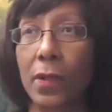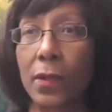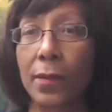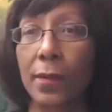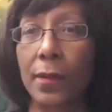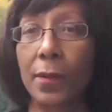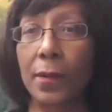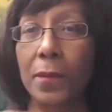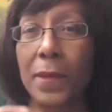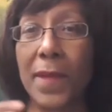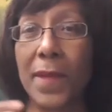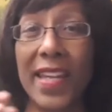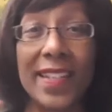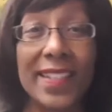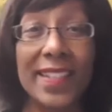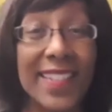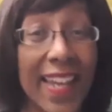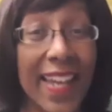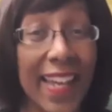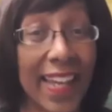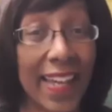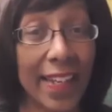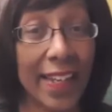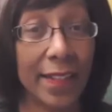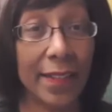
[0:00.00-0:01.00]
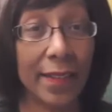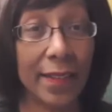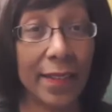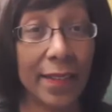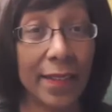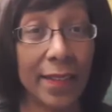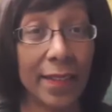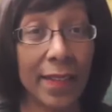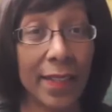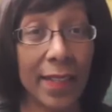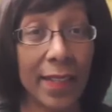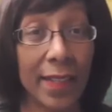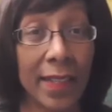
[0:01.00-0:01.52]
maintain,
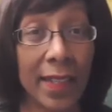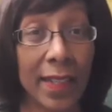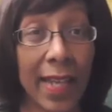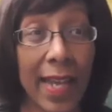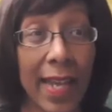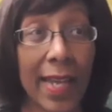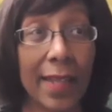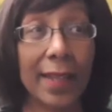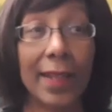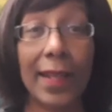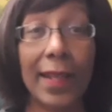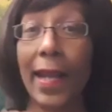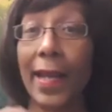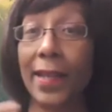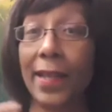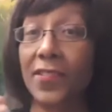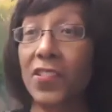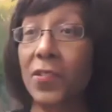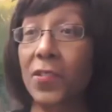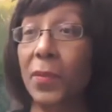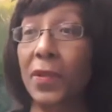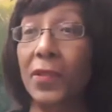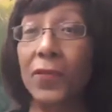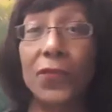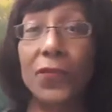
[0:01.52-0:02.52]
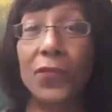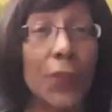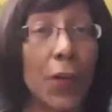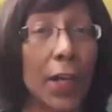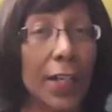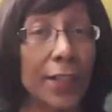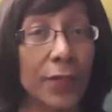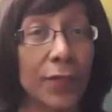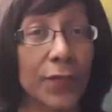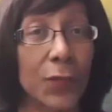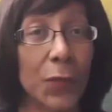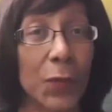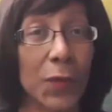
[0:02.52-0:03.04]
and it has to be fought
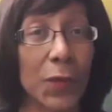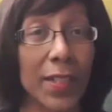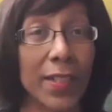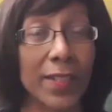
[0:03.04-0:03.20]
for.